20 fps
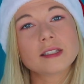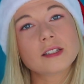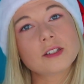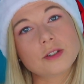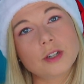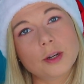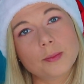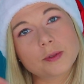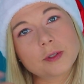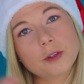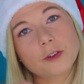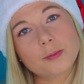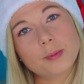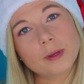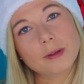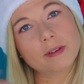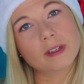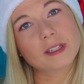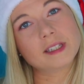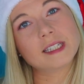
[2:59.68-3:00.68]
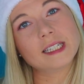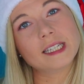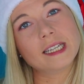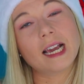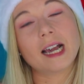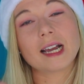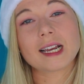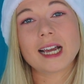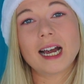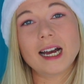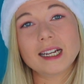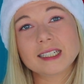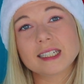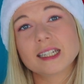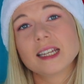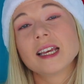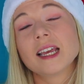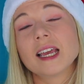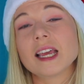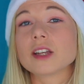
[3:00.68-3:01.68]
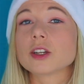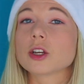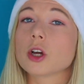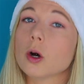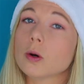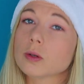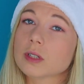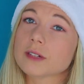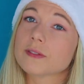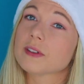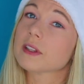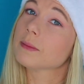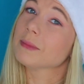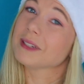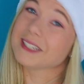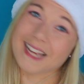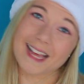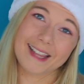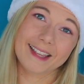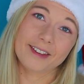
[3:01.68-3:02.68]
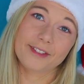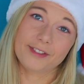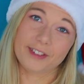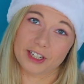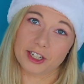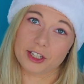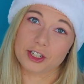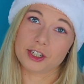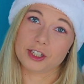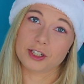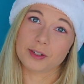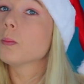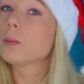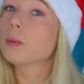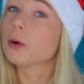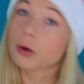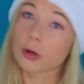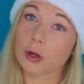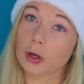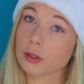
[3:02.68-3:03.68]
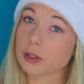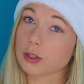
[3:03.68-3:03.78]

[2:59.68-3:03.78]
strips of PVC are cut and coated with a metallic finish. Put all